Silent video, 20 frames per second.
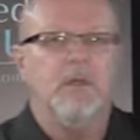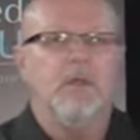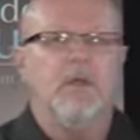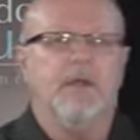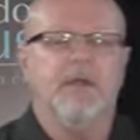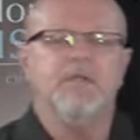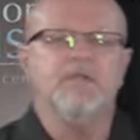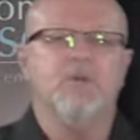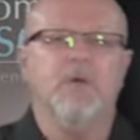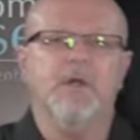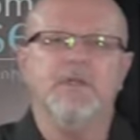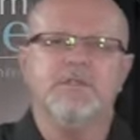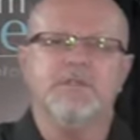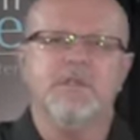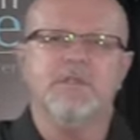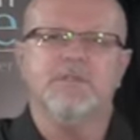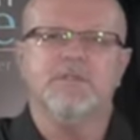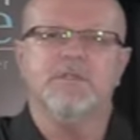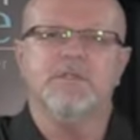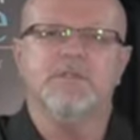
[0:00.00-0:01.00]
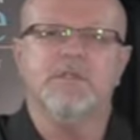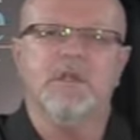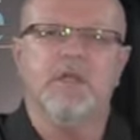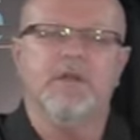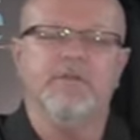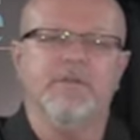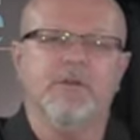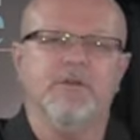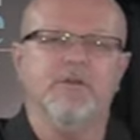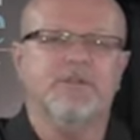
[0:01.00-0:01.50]
And that's why Jesus said,
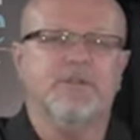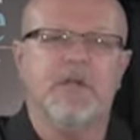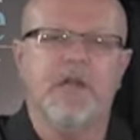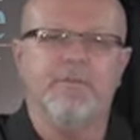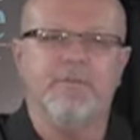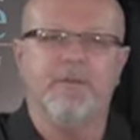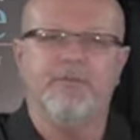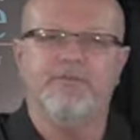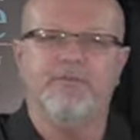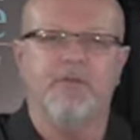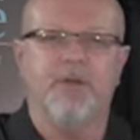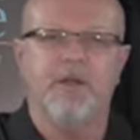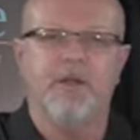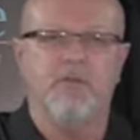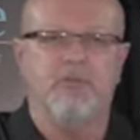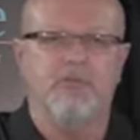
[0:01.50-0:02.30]
if you're a shepherd for any